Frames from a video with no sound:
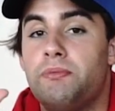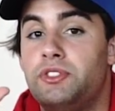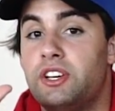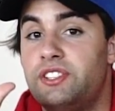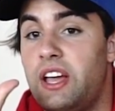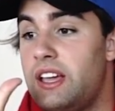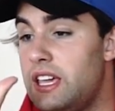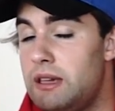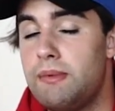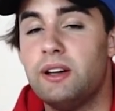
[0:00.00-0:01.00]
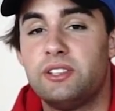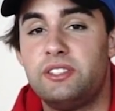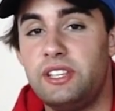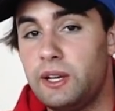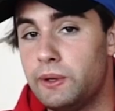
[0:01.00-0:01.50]
Does a email
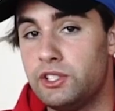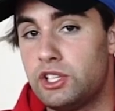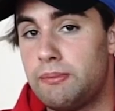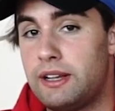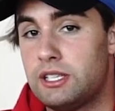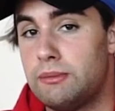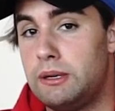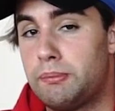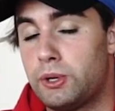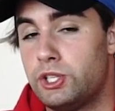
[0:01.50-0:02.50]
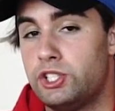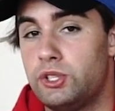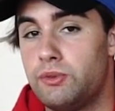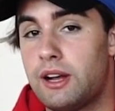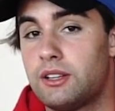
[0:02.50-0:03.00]
sequencer make somebody purchase
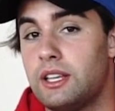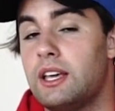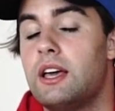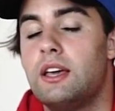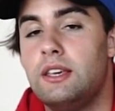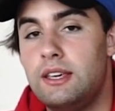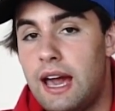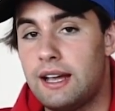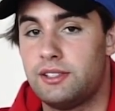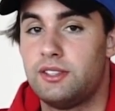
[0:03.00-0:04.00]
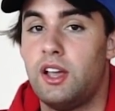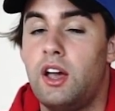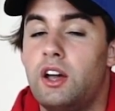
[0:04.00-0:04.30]
directly? Yes.